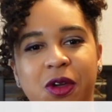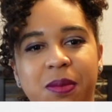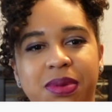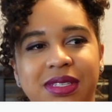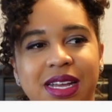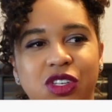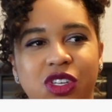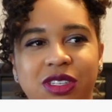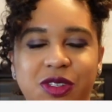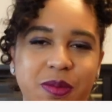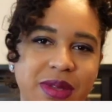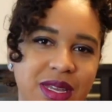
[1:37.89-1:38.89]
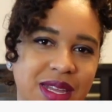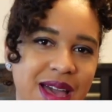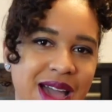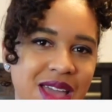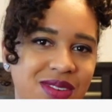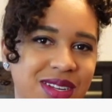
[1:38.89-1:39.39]
could potentially still be
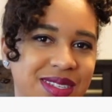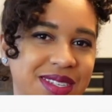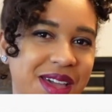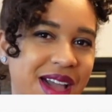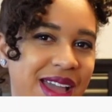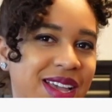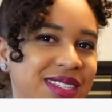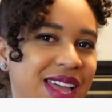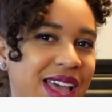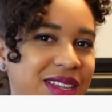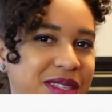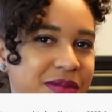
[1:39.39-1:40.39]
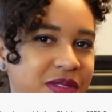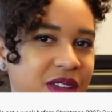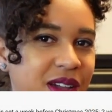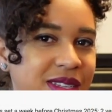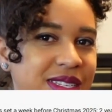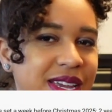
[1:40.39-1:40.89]
alive and disguised as the
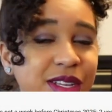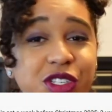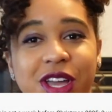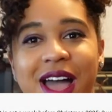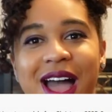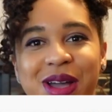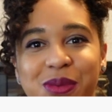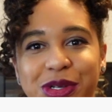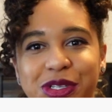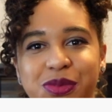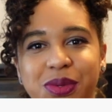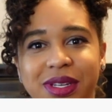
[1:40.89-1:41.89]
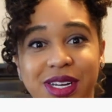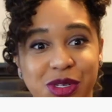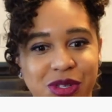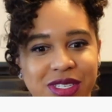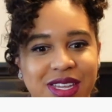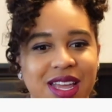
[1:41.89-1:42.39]
fiance Jack, which is really
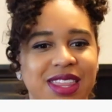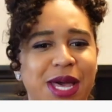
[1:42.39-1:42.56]
interesting.